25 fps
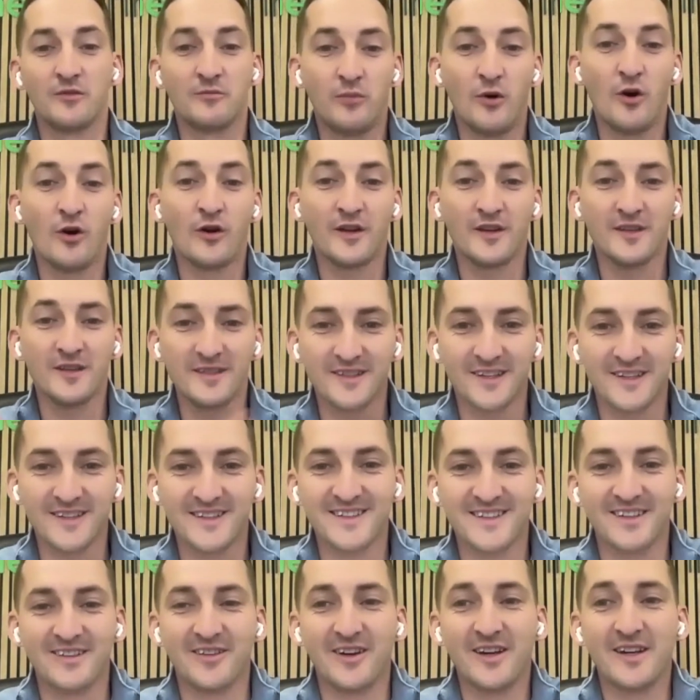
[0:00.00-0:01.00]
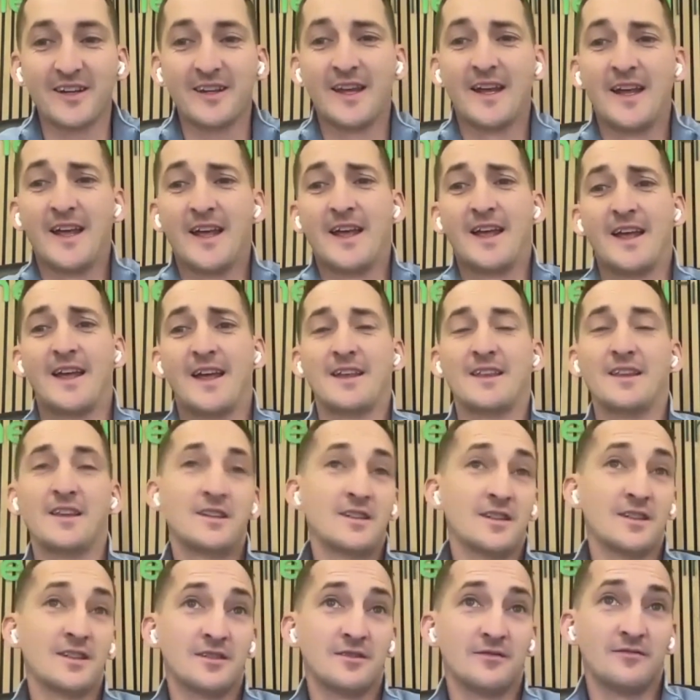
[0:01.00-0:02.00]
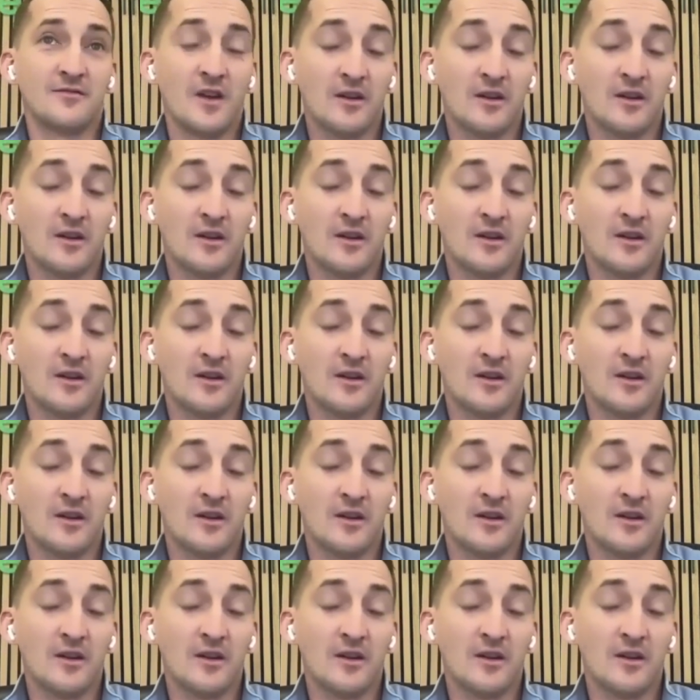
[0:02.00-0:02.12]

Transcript: pockets, let's say, right? This is